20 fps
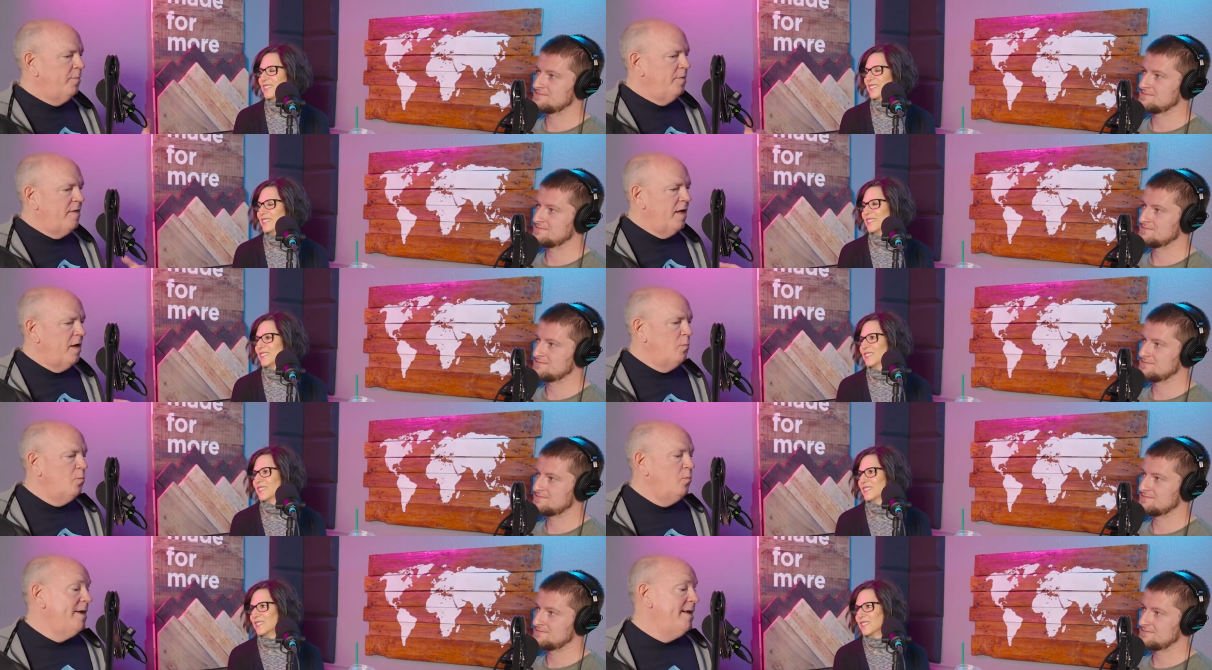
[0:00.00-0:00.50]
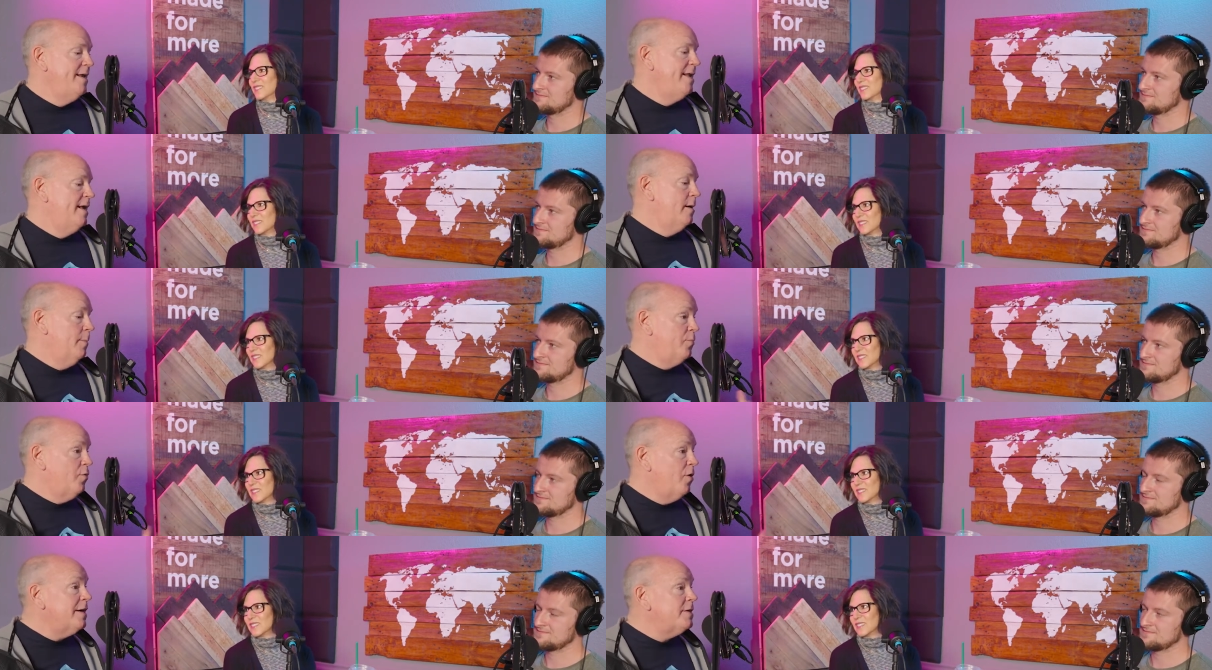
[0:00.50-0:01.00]
Speaker 1: then we need a
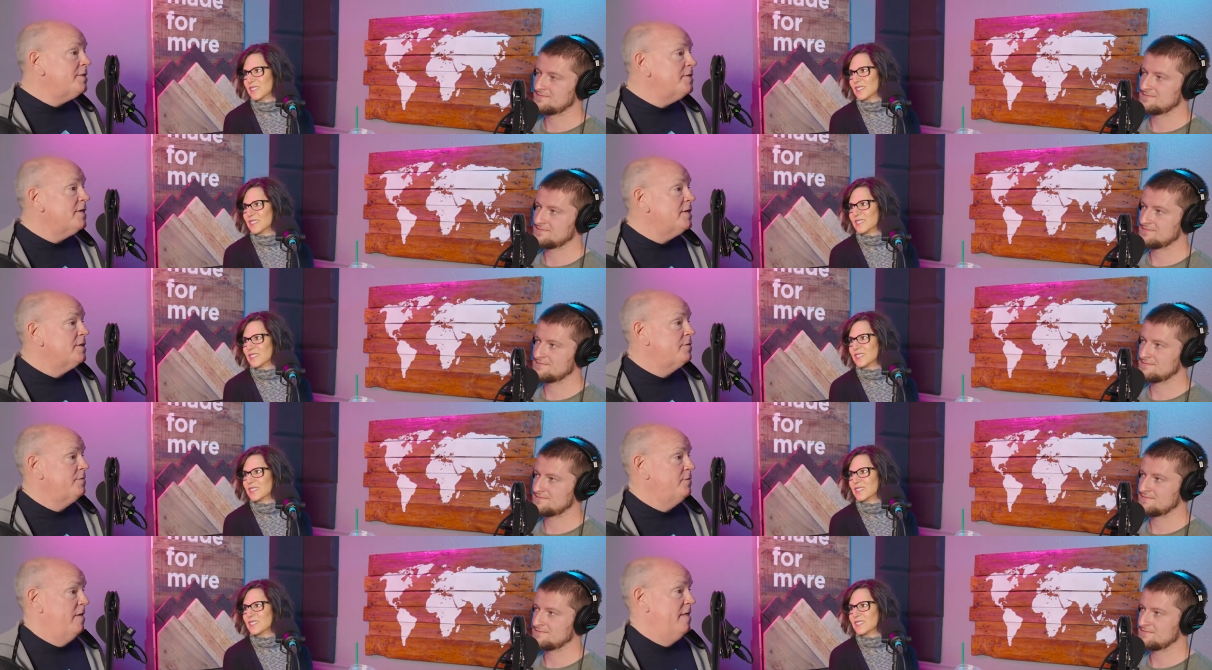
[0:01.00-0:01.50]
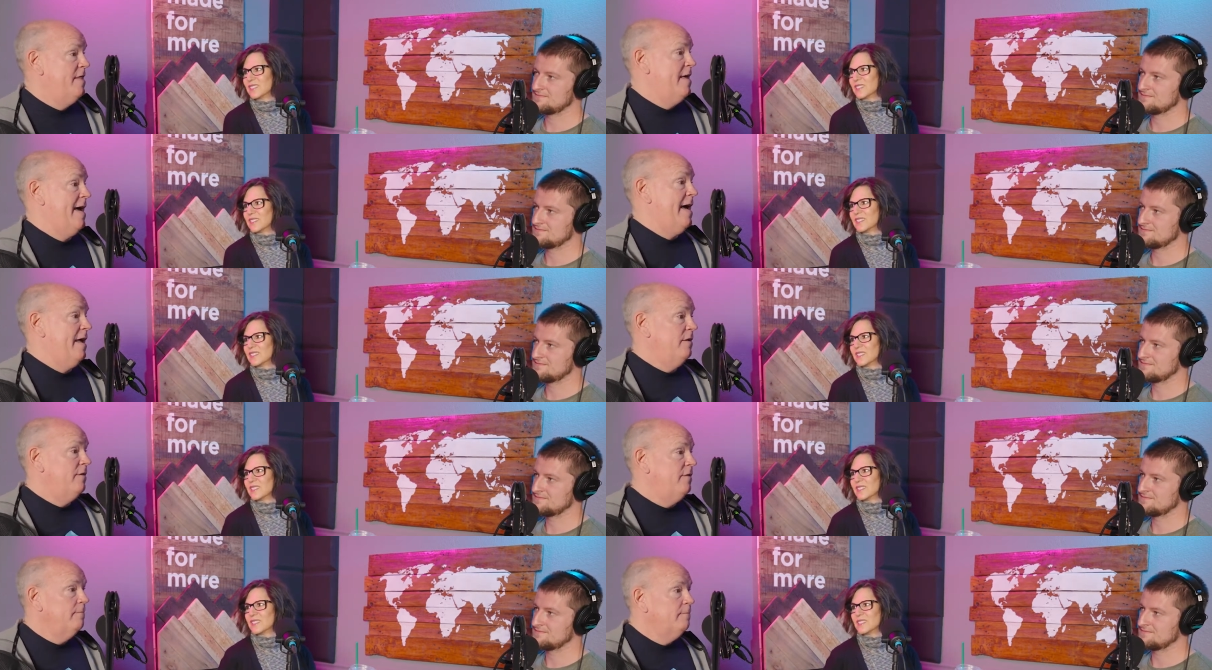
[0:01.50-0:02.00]
process for
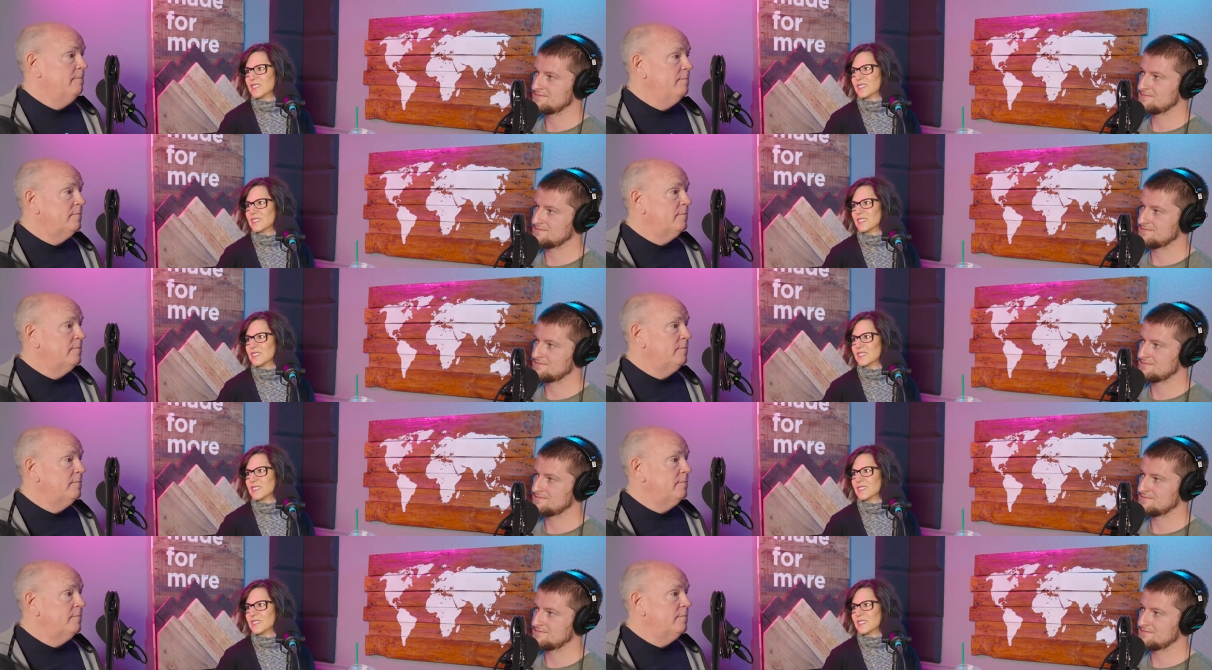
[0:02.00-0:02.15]
that.